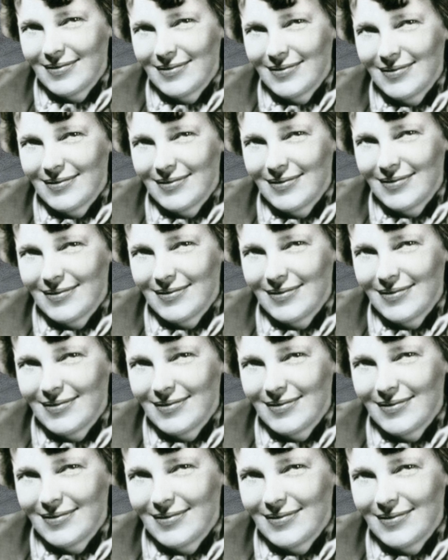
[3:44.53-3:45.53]

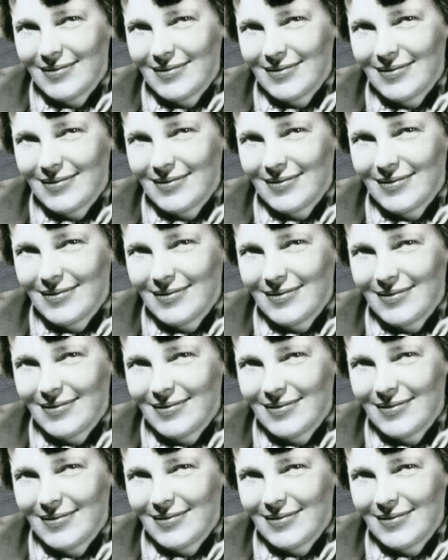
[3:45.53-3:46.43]
No one is speaking in this clip.